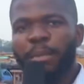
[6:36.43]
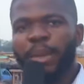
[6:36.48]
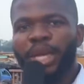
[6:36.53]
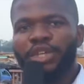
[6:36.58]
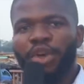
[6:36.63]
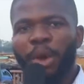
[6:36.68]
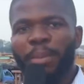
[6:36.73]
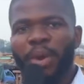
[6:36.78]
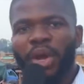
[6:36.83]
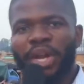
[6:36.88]
the
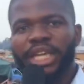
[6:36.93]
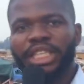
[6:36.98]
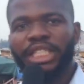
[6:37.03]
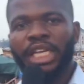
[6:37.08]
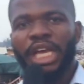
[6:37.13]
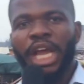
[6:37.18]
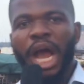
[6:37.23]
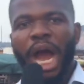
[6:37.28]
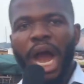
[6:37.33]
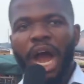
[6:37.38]

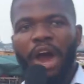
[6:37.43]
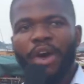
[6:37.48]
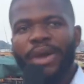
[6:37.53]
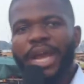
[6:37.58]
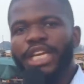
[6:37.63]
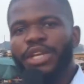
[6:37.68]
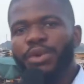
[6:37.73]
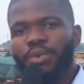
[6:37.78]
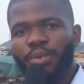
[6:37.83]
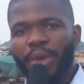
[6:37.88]
metropolis are
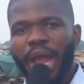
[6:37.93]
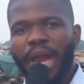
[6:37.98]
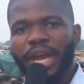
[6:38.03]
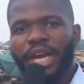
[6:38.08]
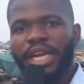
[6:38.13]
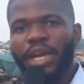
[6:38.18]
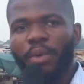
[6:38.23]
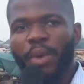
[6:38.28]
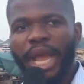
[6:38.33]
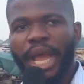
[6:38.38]
already
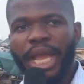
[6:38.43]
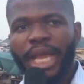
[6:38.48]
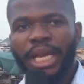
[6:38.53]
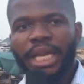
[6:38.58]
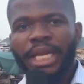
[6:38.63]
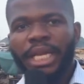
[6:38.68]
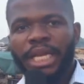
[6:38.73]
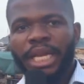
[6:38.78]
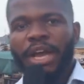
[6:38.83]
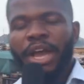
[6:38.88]
wearing away.
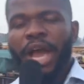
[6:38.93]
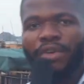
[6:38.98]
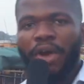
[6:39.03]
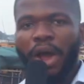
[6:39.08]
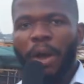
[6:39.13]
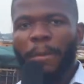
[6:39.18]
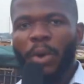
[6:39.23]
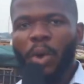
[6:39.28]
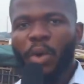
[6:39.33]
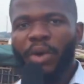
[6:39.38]

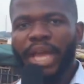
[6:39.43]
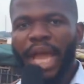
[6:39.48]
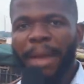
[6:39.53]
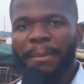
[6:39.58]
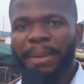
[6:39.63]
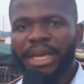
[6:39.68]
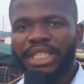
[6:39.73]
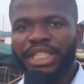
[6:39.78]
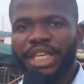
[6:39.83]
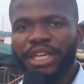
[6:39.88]
From
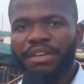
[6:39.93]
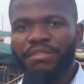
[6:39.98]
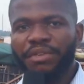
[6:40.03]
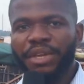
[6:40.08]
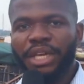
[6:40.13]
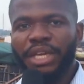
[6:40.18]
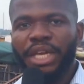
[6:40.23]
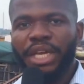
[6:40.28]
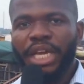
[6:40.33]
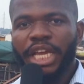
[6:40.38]
Ugama
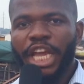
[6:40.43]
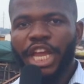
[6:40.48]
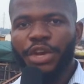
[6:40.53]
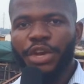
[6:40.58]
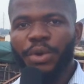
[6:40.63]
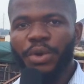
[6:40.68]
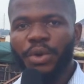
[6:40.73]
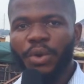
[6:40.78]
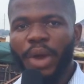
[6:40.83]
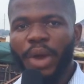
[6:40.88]
TV,
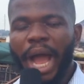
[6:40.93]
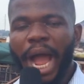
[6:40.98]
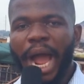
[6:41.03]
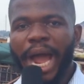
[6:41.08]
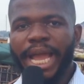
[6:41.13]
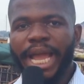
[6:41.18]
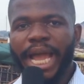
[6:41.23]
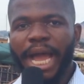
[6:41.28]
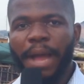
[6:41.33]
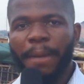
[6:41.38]
Enugu,
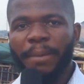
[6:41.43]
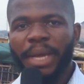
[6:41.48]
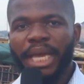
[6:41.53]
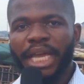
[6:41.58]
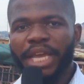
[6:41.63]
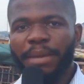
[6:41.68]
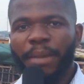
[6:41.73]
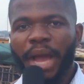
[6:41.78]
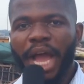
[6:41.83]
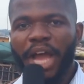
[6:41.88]
I am
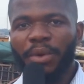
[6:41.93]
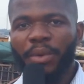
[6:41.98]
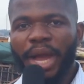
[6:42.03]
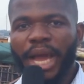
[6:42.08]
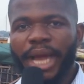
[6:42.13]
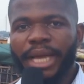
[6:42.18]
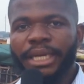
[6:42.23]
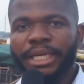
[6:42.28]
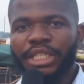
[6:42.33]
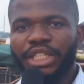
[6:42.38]

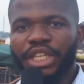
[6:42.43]
Emmanuel